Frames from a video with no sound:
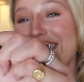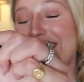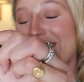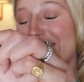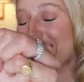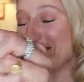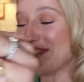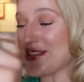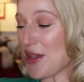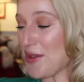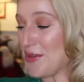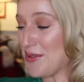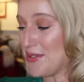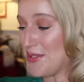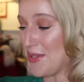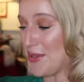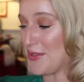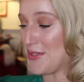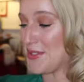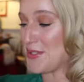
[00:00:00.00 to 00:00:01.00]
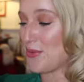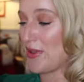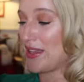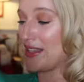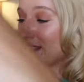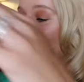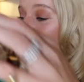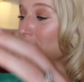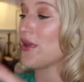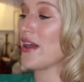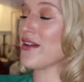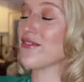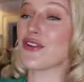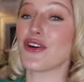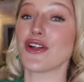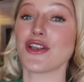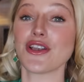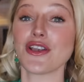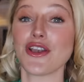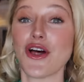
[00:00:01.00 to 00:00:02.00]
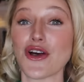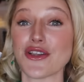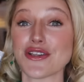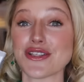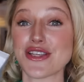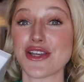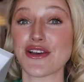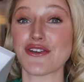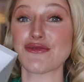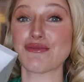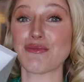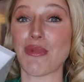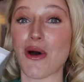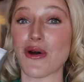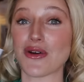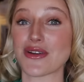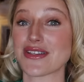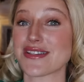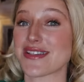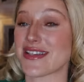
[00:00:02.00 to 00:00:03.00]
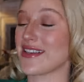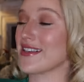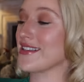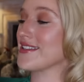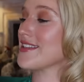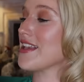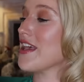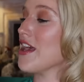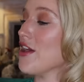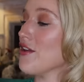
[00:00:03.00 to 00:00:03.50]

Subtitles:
So, so sweet. So I've got lots of boxes